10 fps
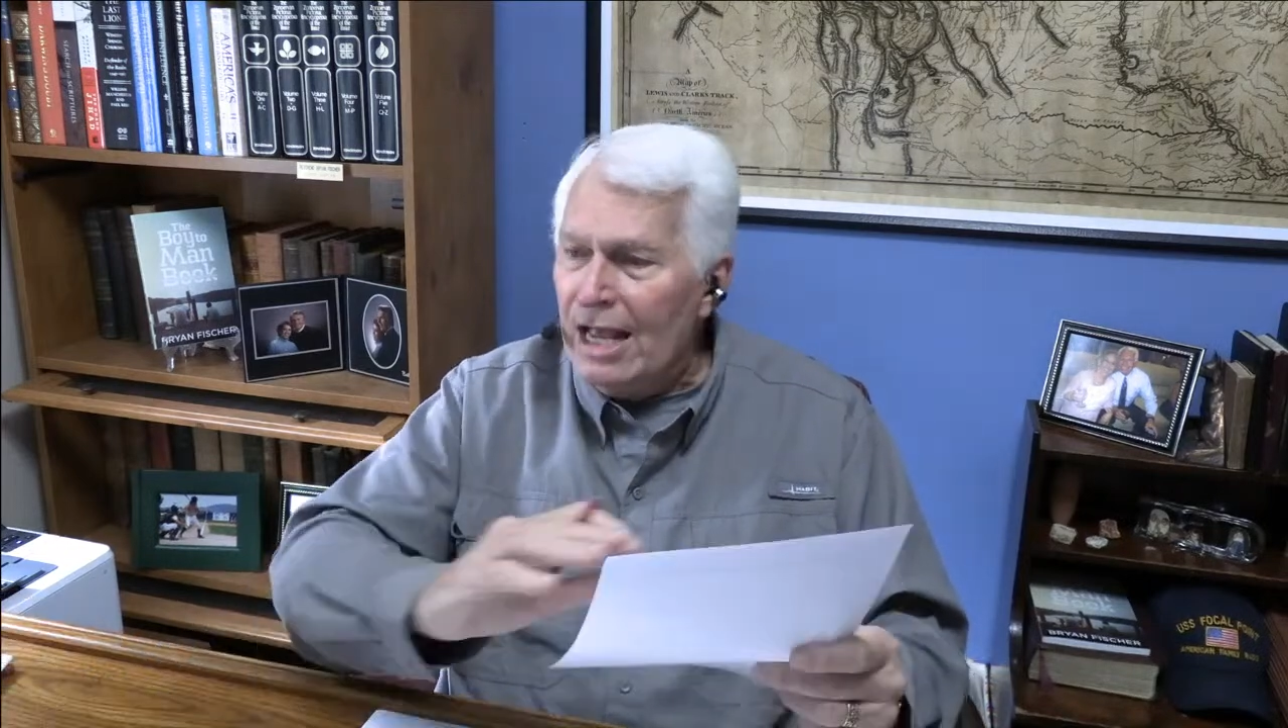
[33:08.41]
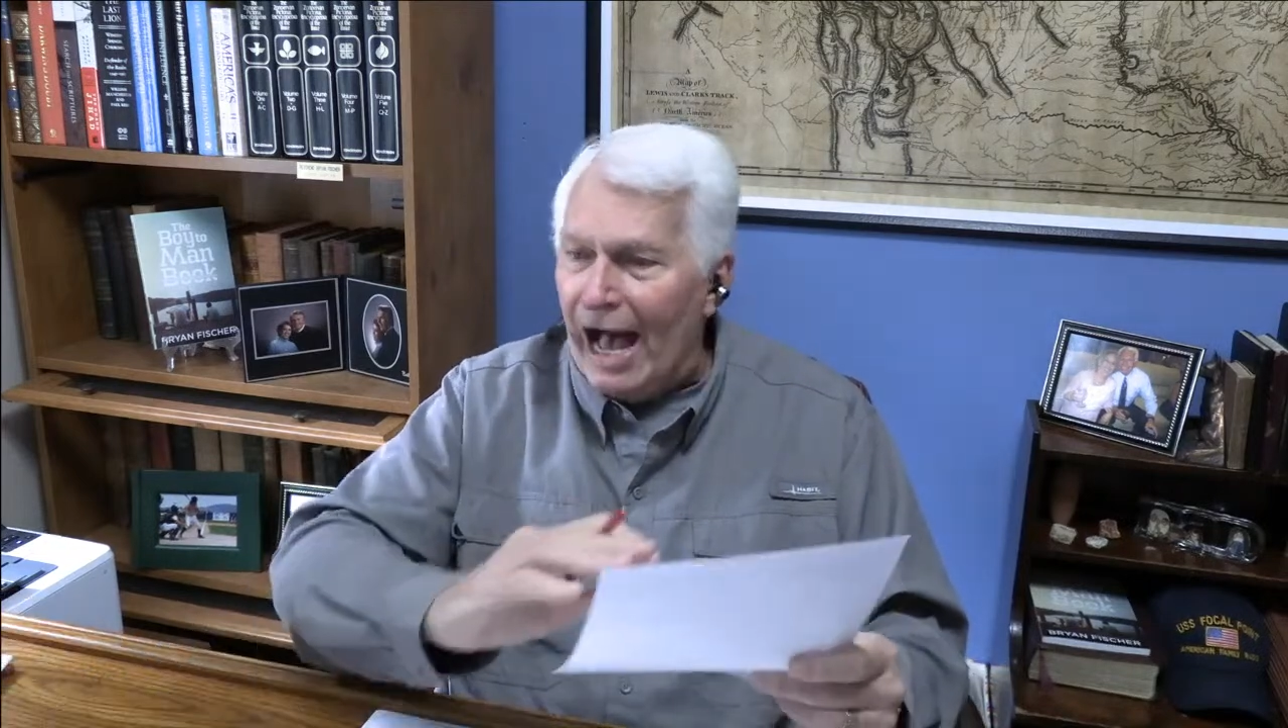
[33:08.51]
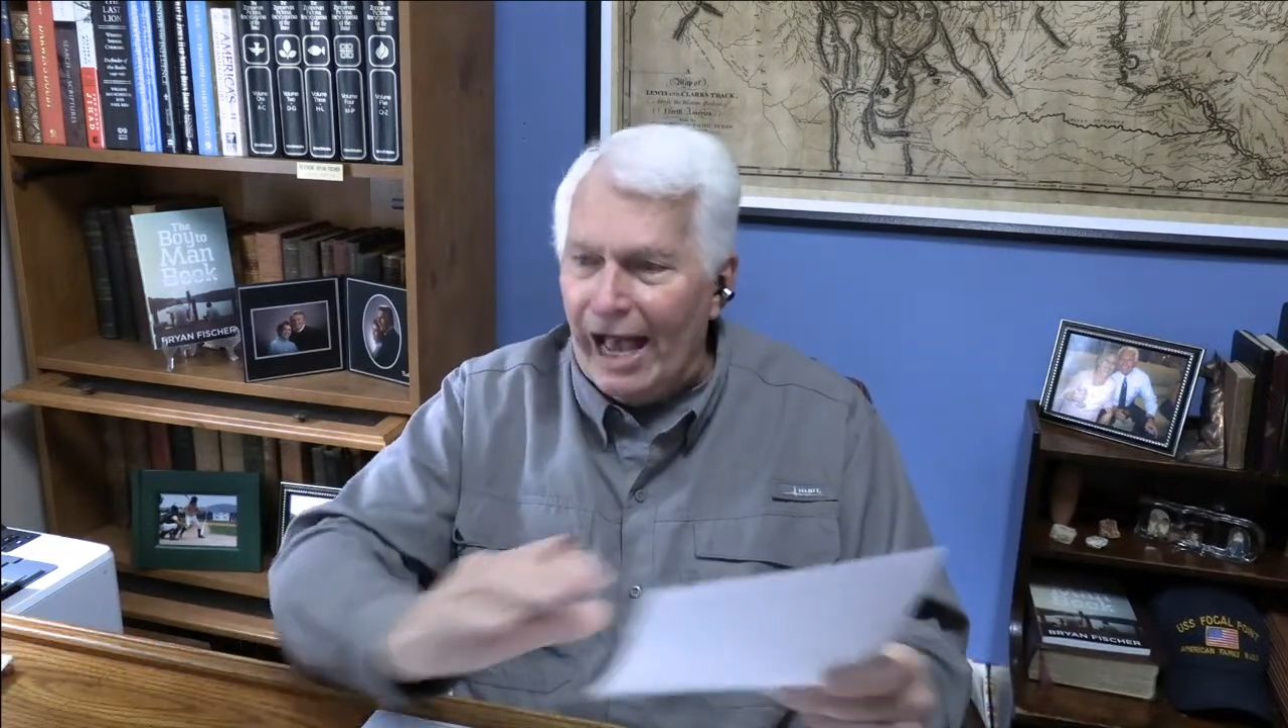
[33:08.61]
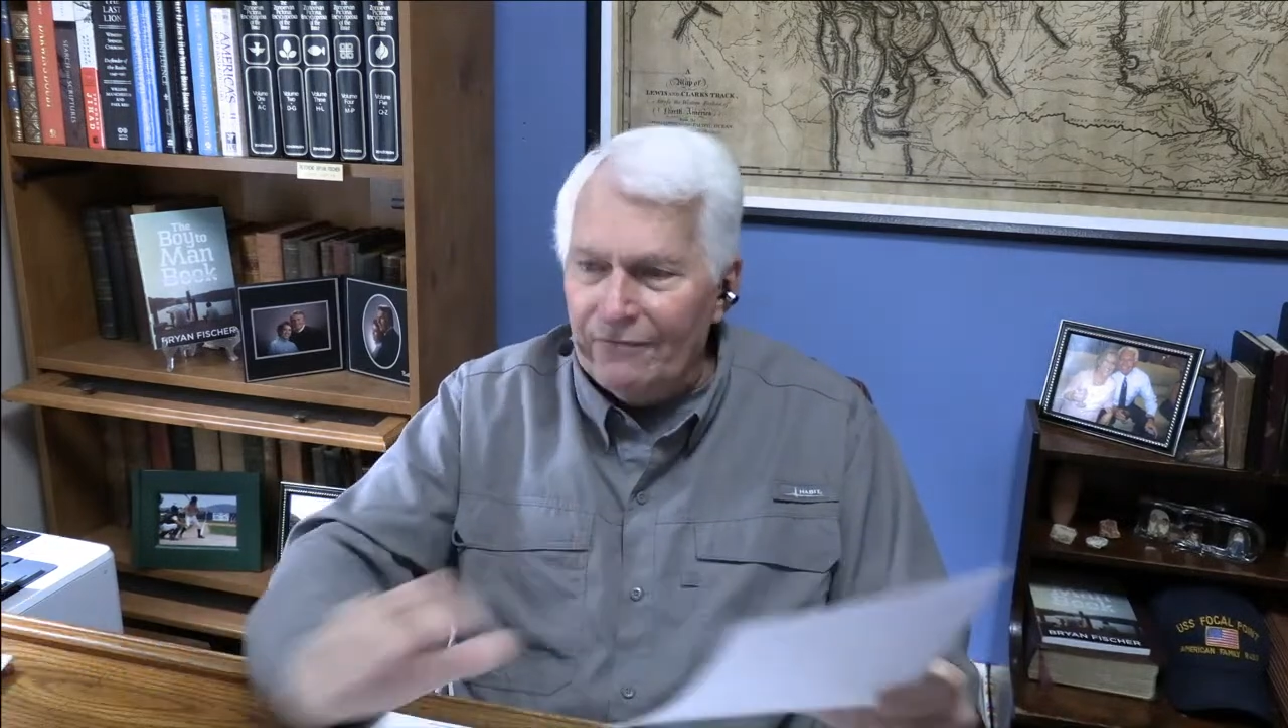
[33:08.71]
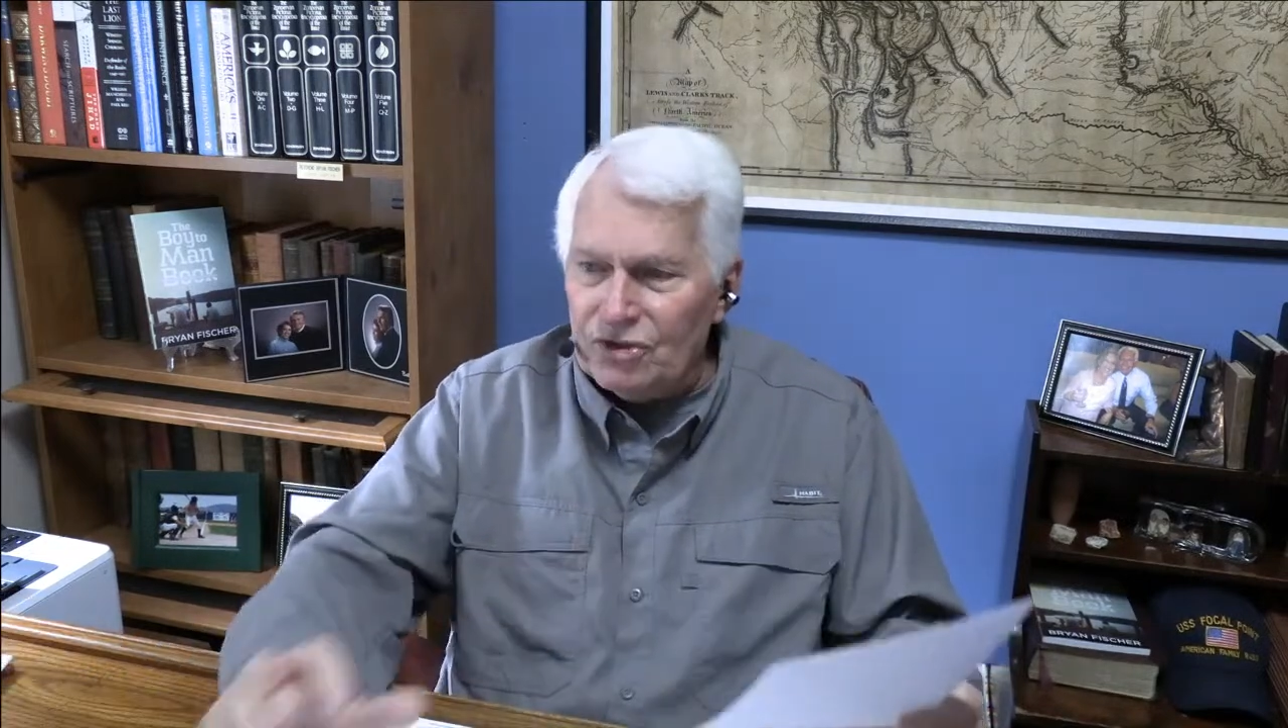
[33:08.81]

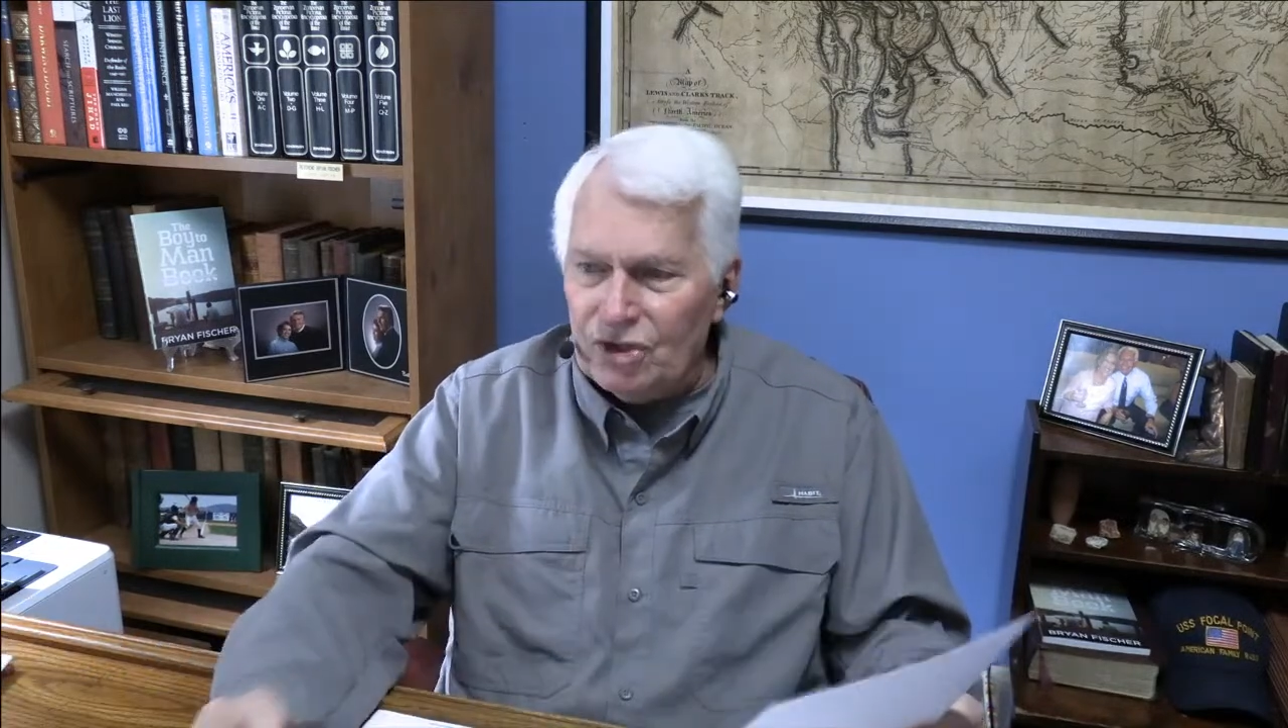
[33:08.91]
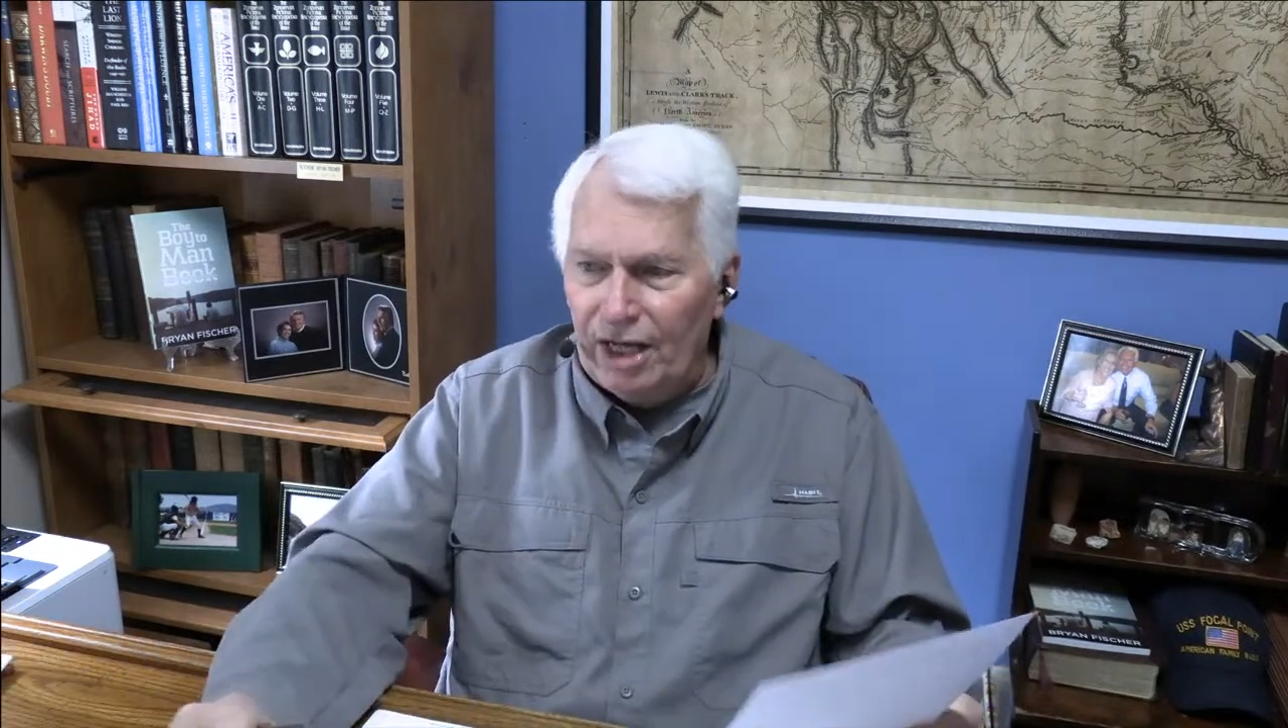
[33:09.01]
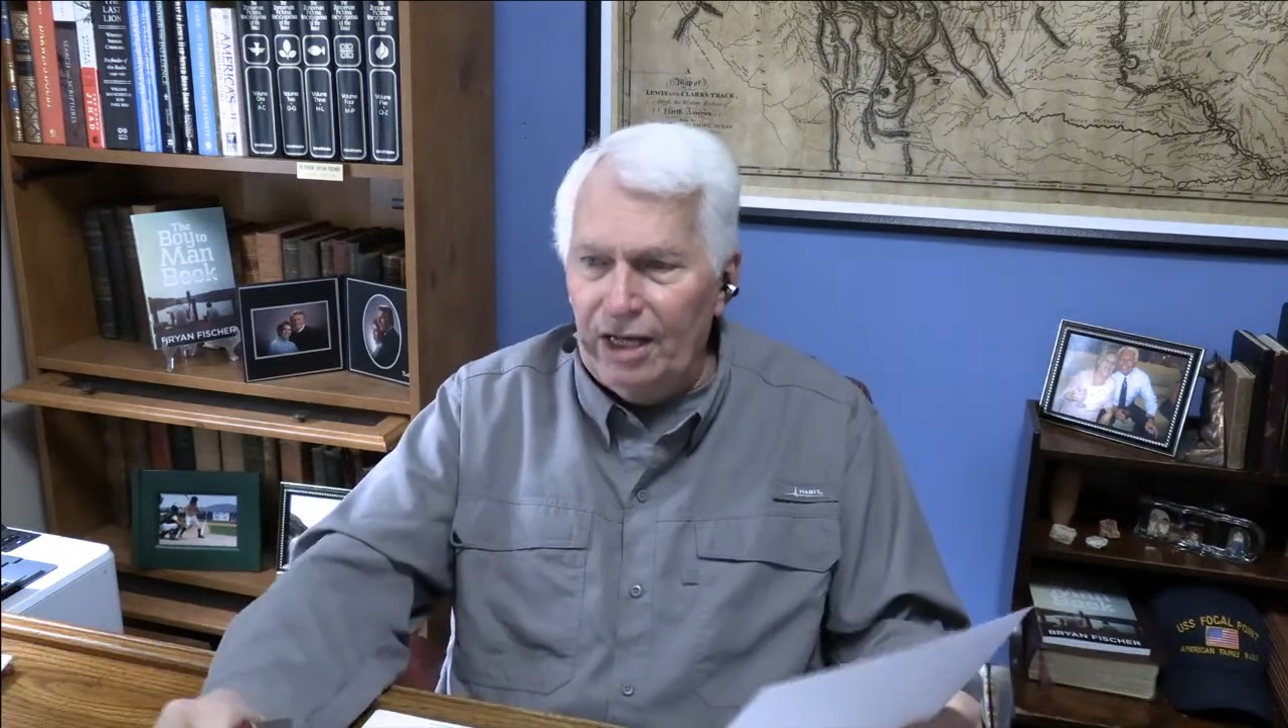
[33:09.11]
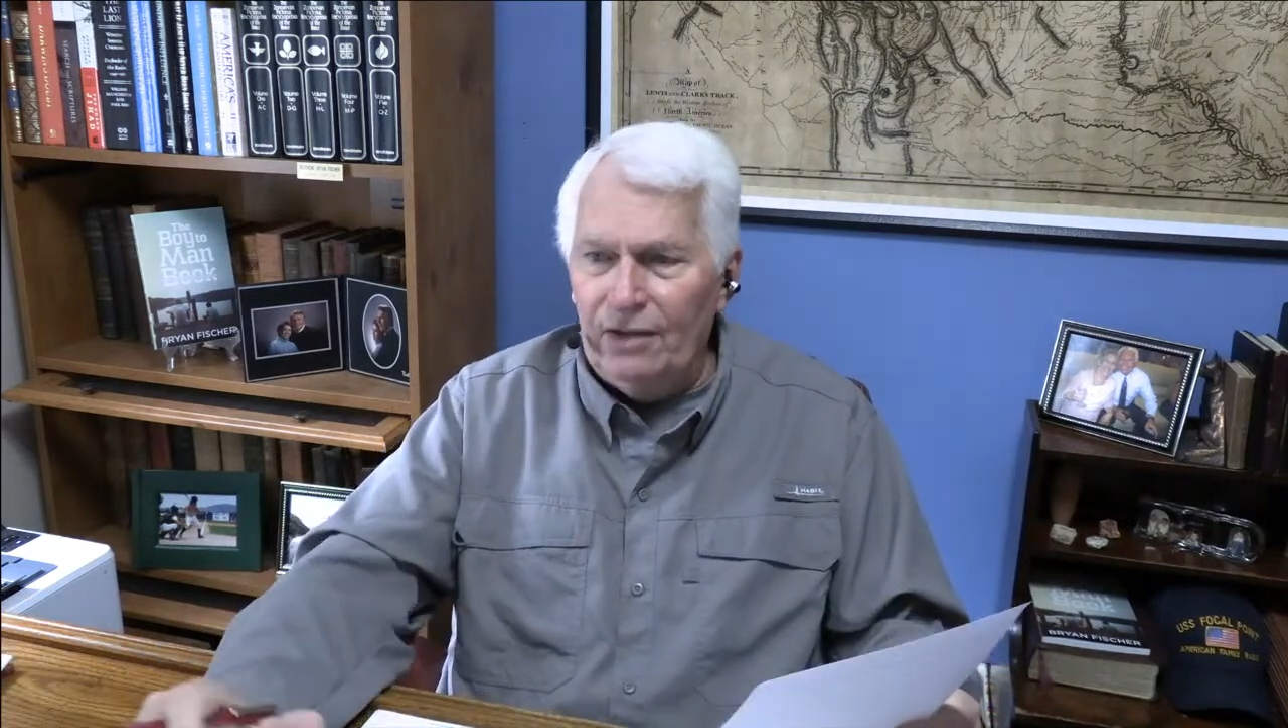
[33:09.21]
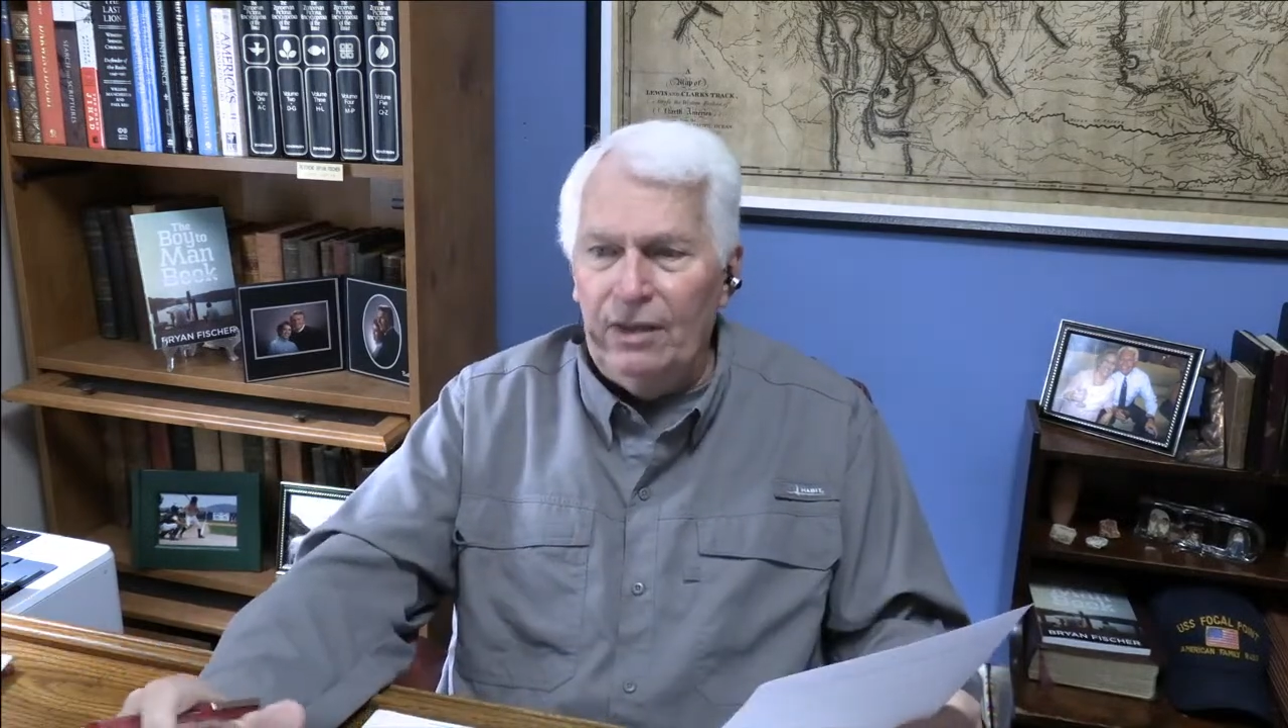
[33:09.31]
I've studied